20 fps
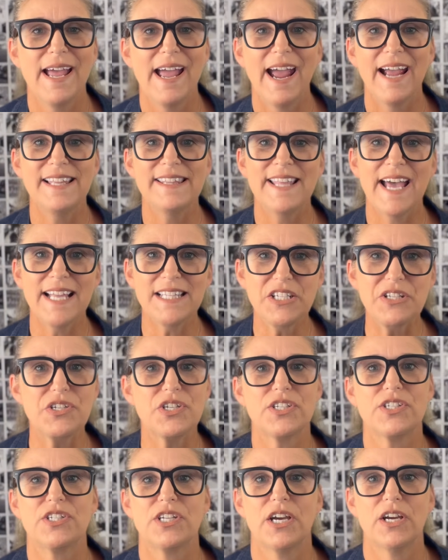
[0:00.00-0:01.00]
and that's
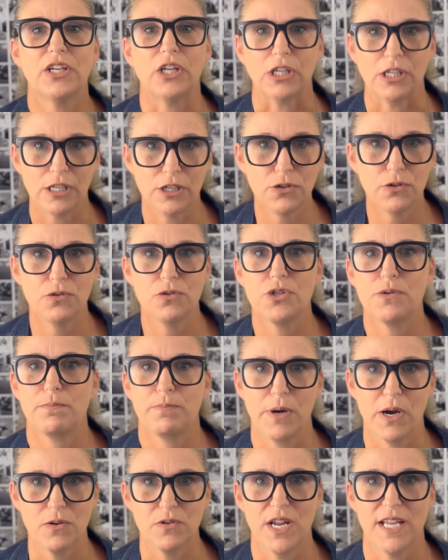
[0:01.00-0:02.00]
just a huge
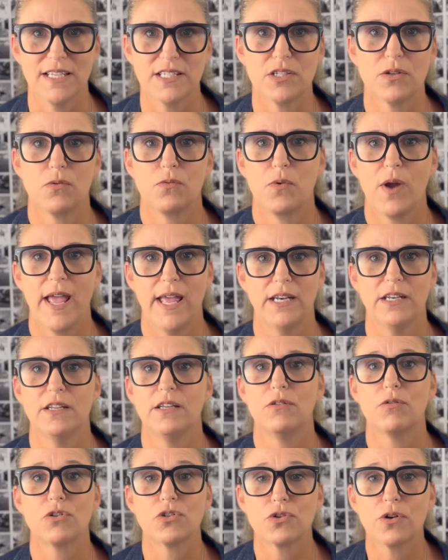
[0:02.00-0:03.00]
bonus when
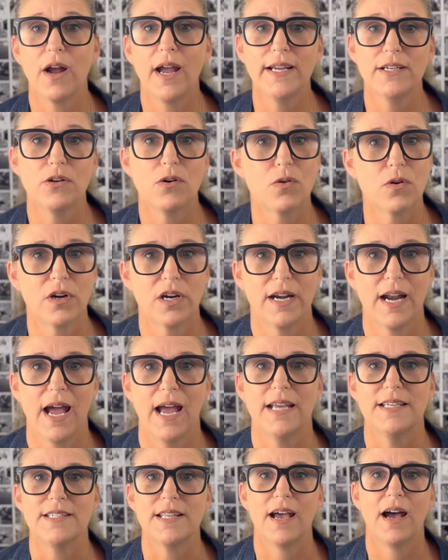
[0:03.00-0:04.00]
you're trying to
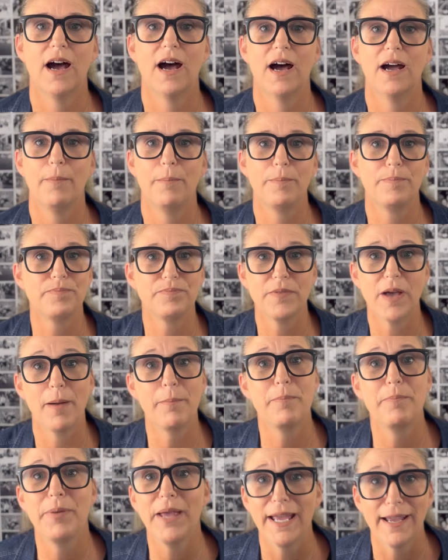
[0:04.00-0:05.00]
organize a a
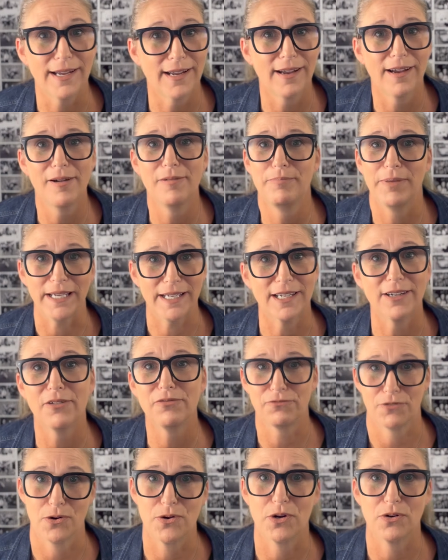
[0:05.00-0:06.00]
big
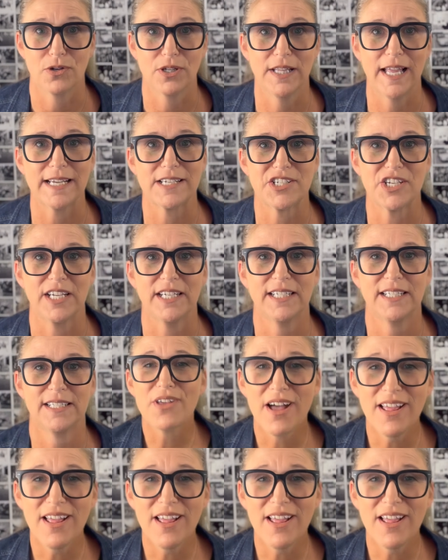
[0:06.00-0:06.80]
photo collection.